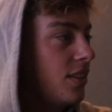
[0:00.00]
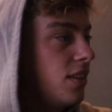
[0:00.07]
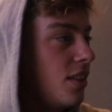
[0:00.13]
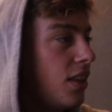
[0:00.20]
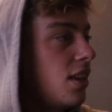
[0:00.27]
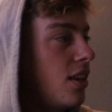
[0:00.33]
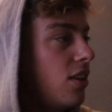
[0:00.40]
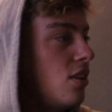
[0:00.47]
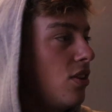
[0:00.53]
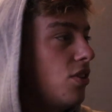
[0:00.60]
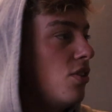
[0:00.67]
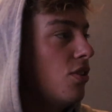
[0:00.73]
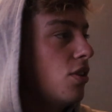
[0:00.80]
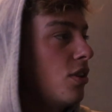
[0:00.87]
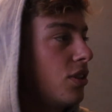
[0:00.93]
you think
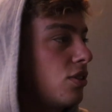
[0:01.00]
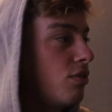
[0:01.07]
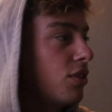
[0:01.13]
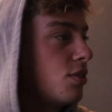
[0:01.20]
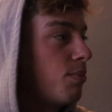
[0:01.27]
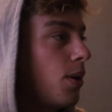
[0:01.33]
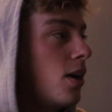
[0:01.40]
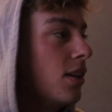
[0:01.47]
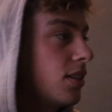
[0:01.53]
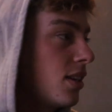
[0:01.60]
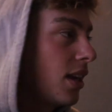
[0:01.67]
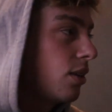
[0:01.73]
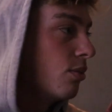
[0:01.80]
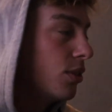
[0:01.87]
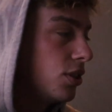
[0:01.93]
you notice a response
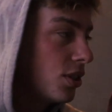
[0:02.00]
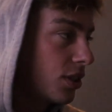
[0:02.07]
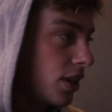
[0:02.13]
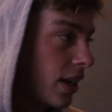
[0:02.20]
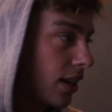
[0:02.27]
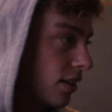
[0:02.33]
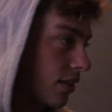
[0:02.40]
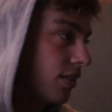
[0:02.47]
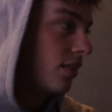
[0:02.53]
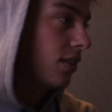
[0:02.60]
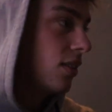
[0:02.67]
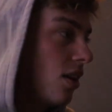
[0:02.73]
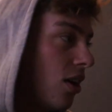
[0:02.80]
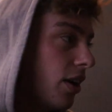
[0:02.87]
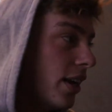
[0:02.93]
like was just like
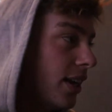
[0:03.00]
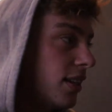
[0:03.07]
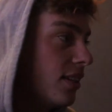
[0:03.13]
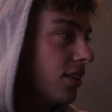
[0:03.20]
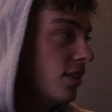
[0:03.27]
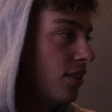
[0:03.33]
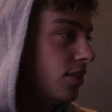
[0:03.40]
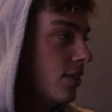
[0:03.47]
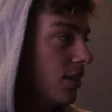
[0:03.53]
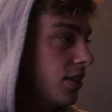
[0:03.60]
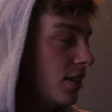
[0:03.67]
on it too